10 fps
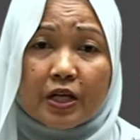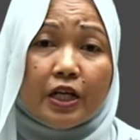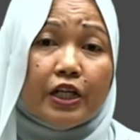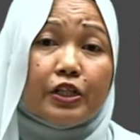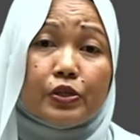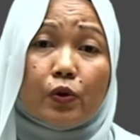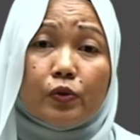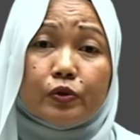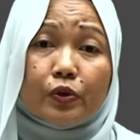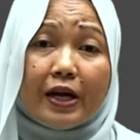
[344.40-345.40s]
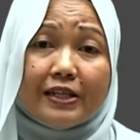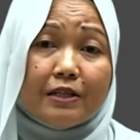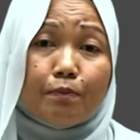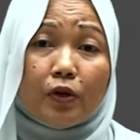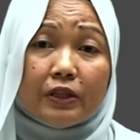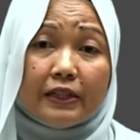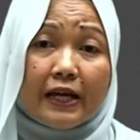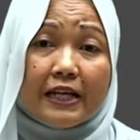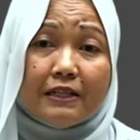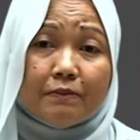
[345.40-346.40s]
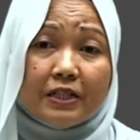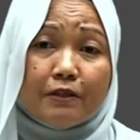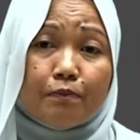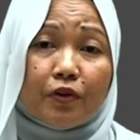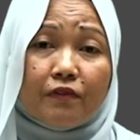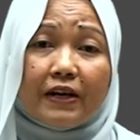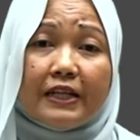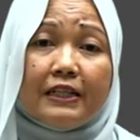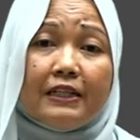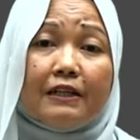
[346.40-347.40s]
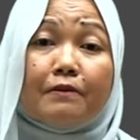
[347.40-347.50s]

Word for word: It is also an important element in providing the